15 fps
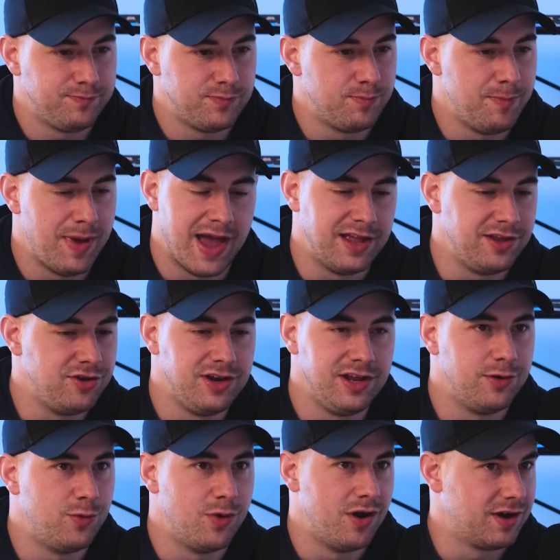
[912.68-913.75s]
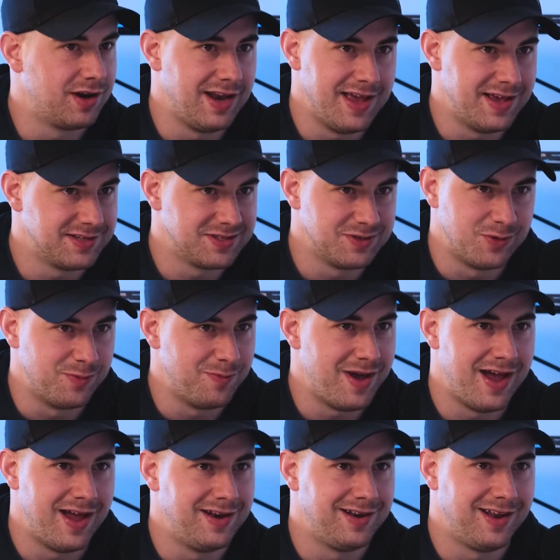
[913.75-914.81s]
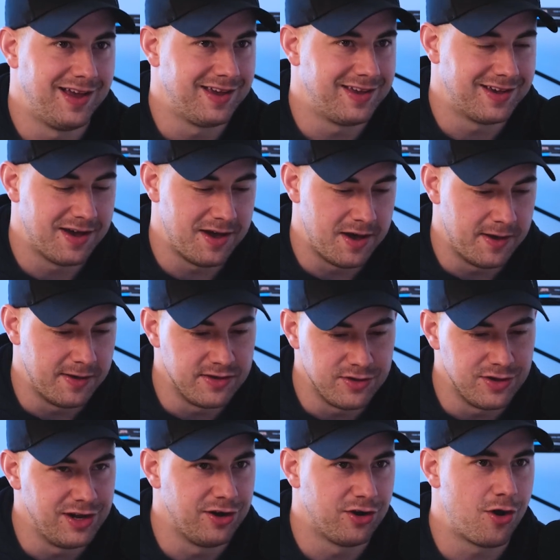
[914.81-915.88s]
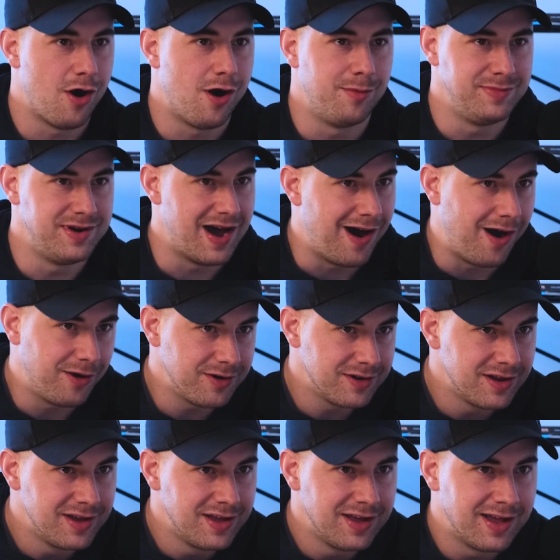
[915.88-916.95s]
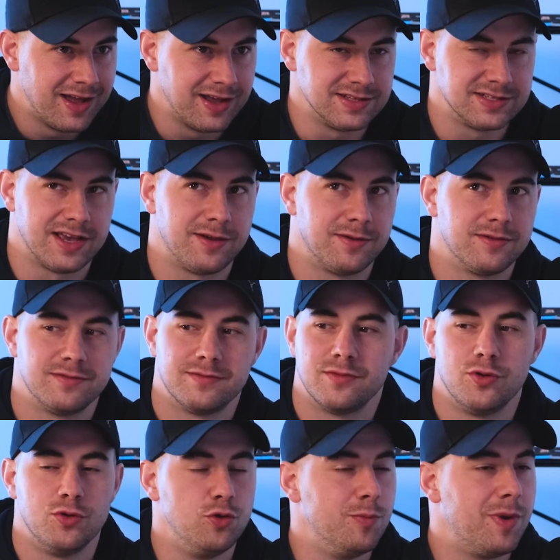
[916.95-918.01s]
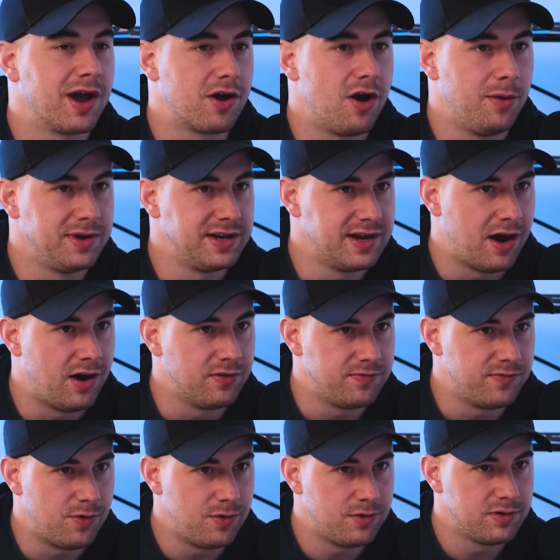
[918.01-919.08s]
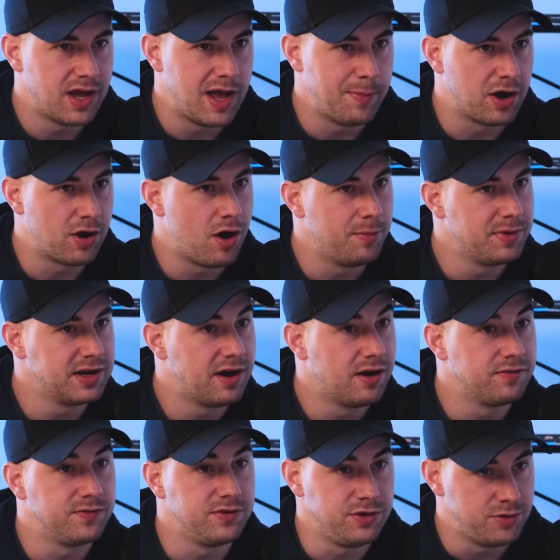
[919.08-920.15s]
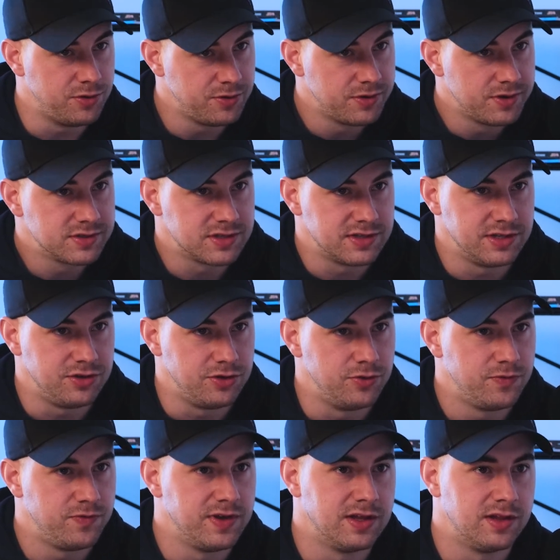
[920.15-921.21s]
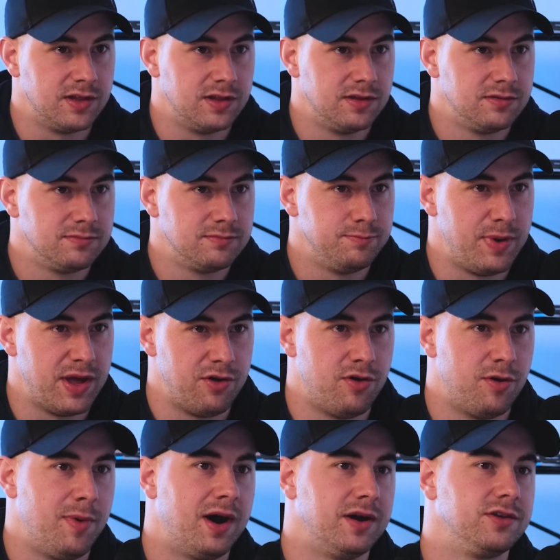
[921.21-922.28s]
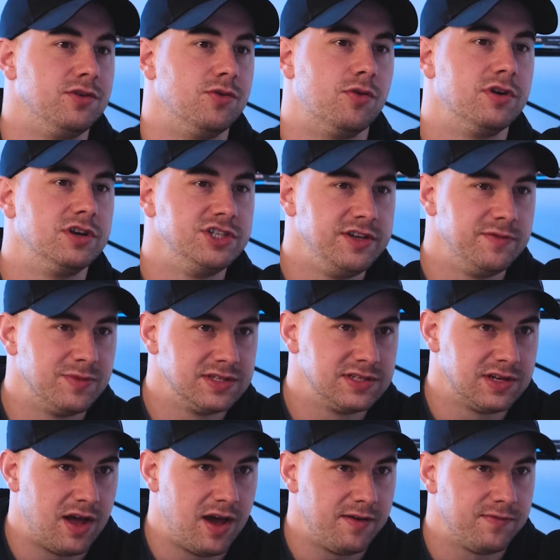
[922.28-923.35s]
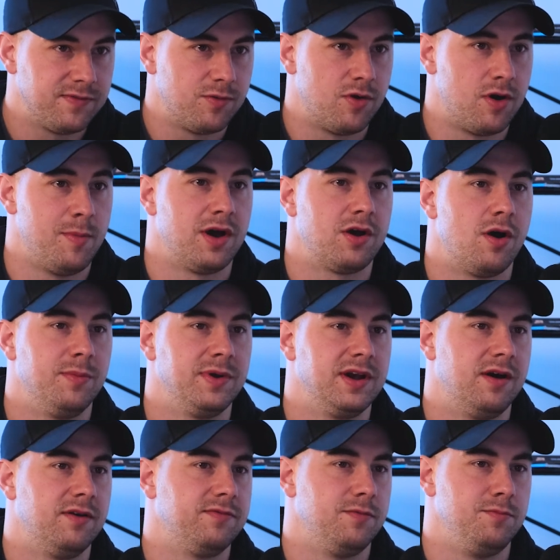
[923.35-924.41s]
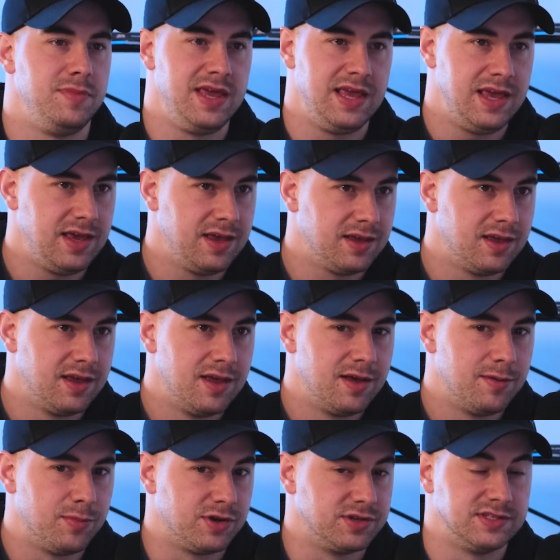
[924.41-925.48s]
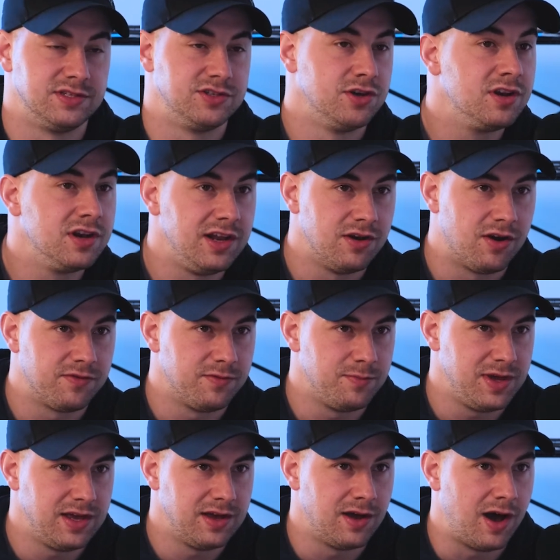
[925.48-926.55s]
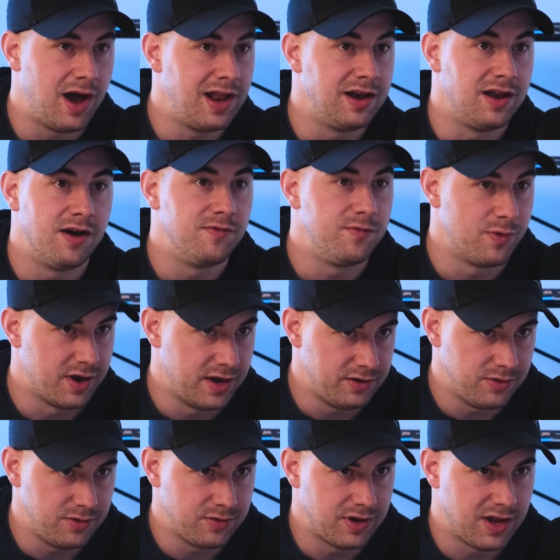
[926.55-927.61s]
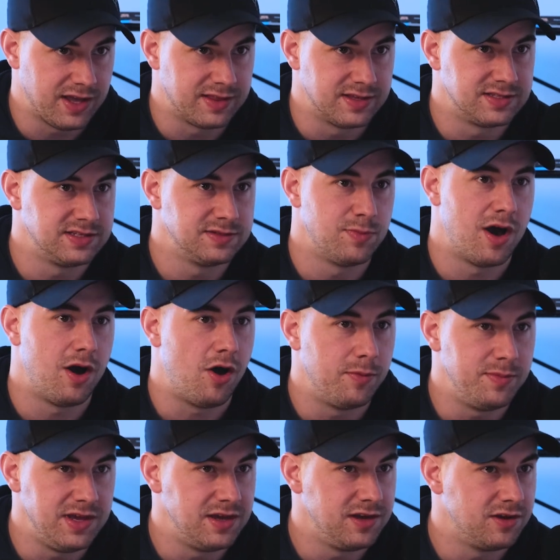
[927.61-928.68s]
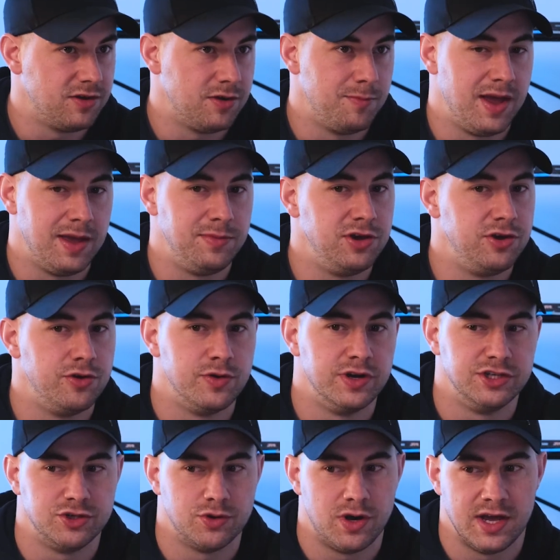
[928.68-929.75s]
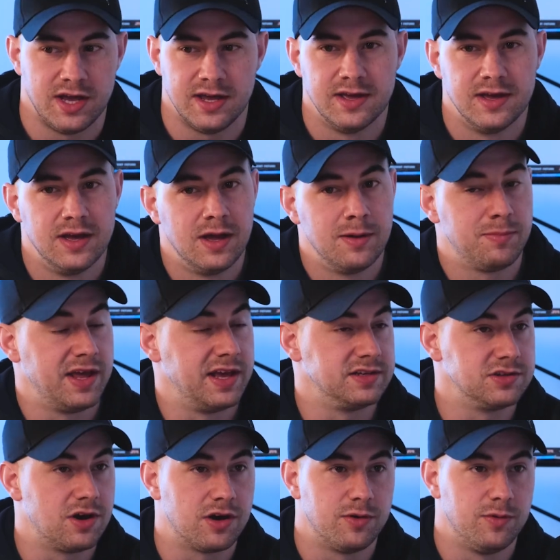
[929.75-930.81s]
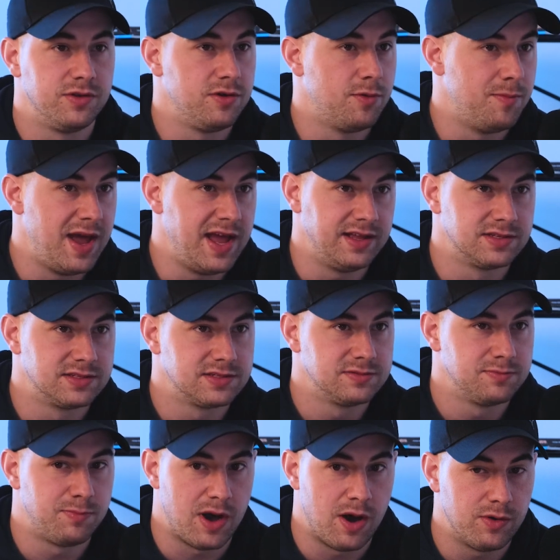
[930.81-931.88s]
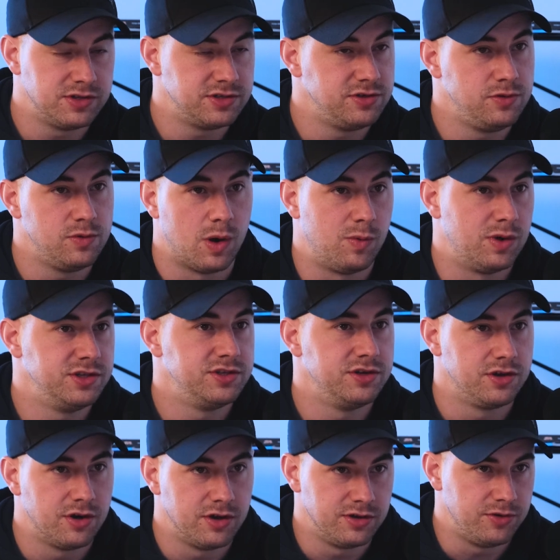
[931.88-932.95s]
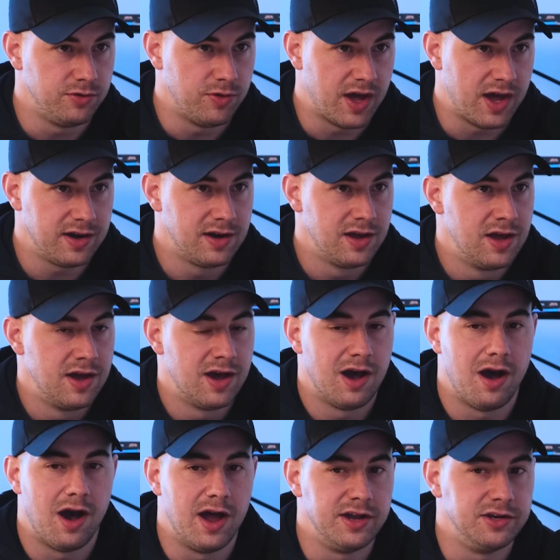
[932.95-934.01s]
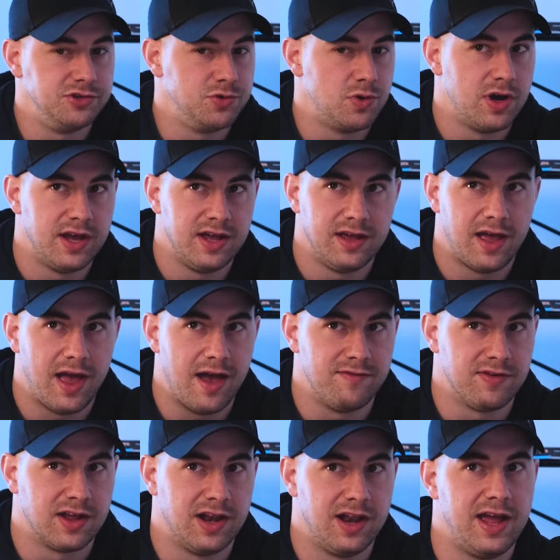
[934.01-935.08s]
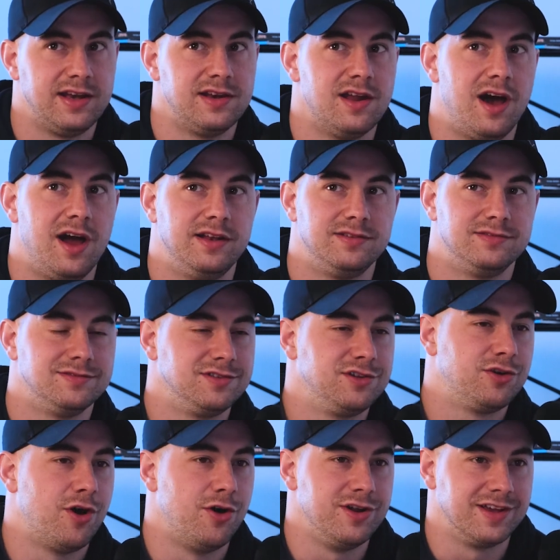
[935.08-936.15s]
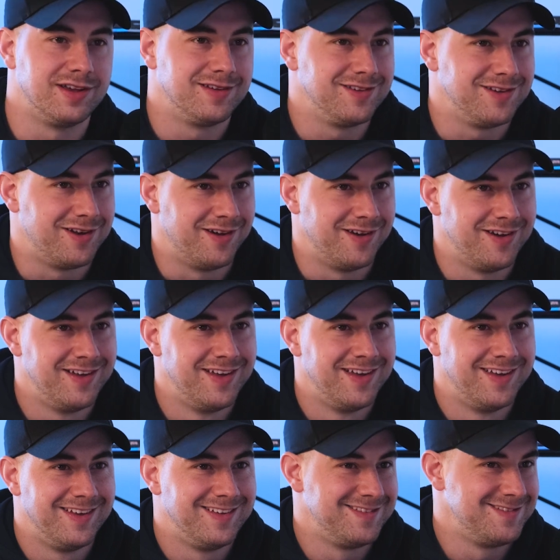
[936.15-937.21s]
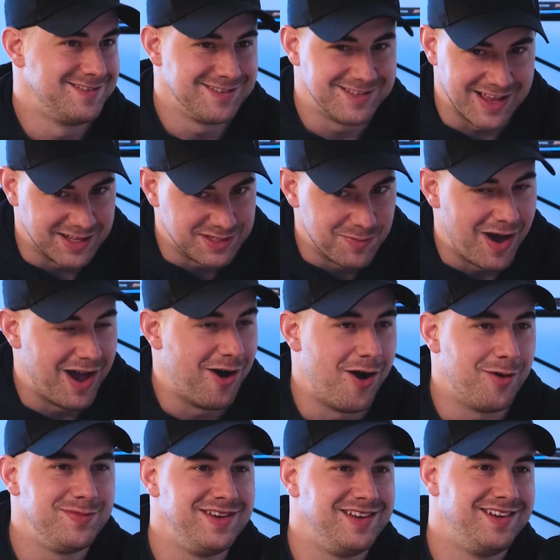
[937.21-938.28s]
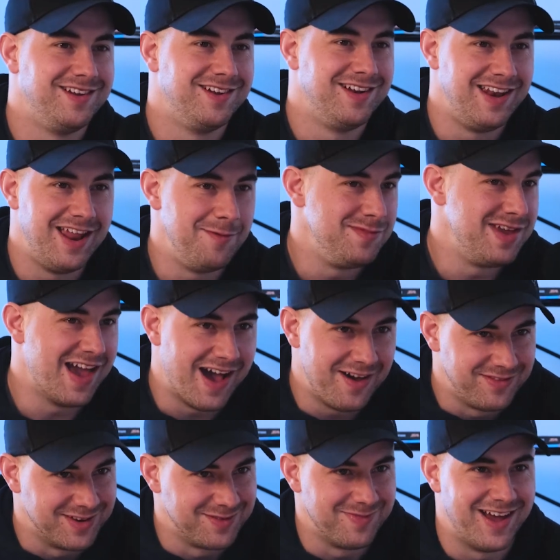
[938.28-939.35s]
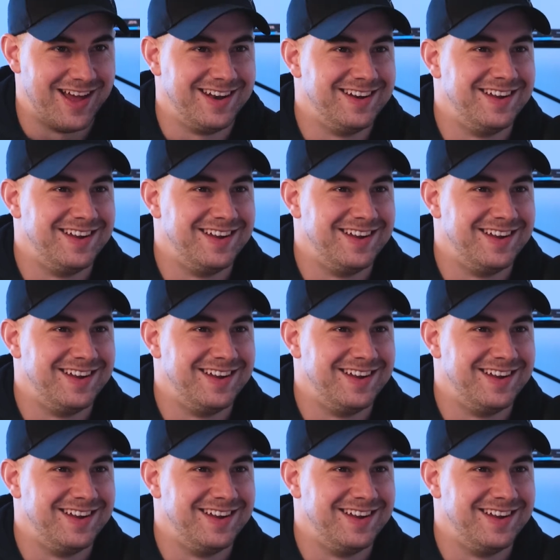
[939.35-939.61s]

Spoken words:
man, you need to work less, or man, like, you need to calm down. And it's like, who am I calming down for? Am I calming down for you so that you feel better about your achievements in life? Or am I calming down for me? Because it's certainly not for me. I love what I do. Like, this is my hobby. You know, maybe you enjoy playing soccer with your mates. Power to you. I want you to go and do that. I enjoy having a late night coding, you know. That's my hobby. You know, let me have it, man.